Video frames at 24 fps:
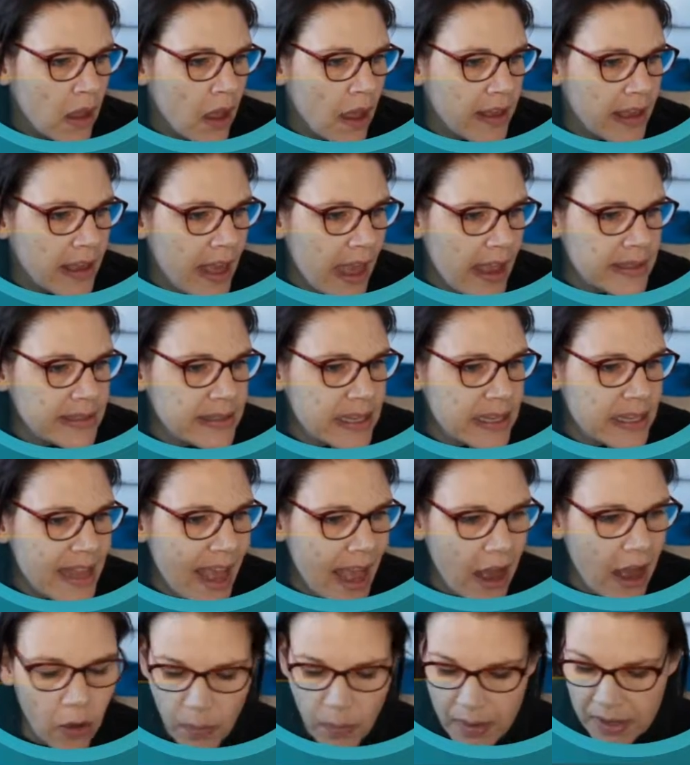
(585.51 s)
Okay, so
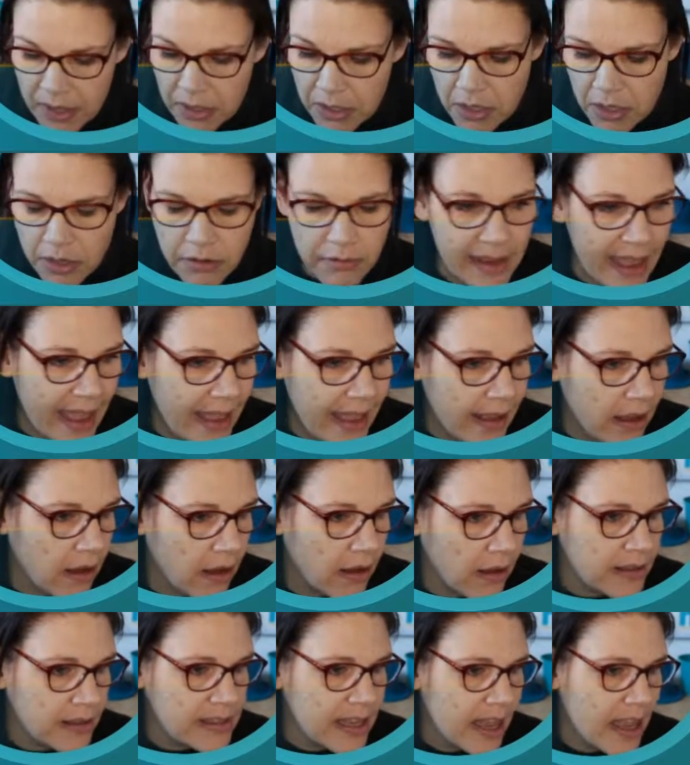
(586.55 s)
now we're going to create
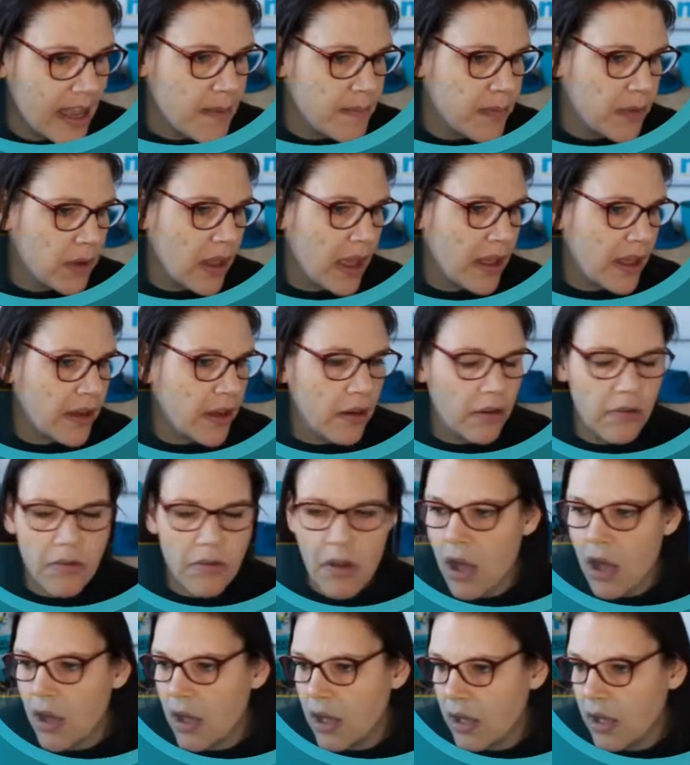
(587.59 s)
our table and
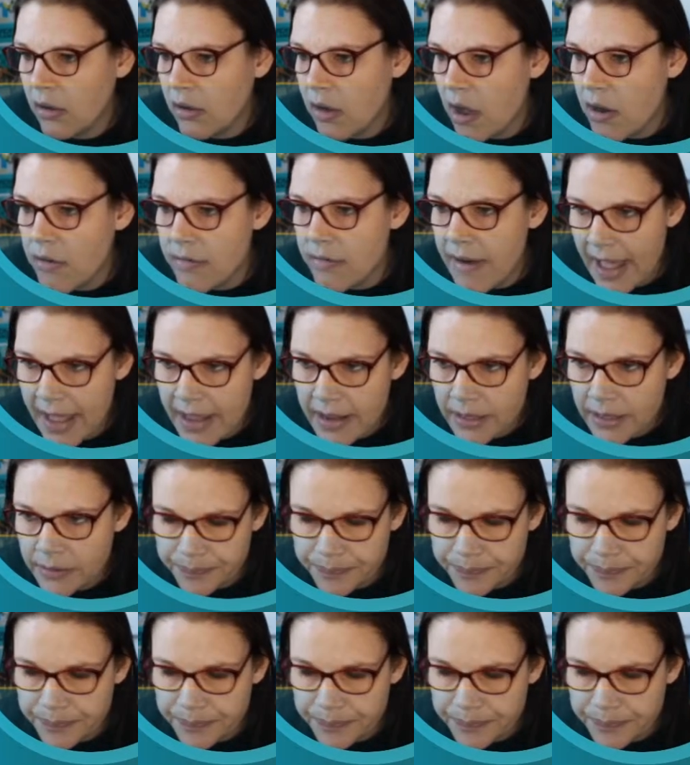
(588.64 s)
our array.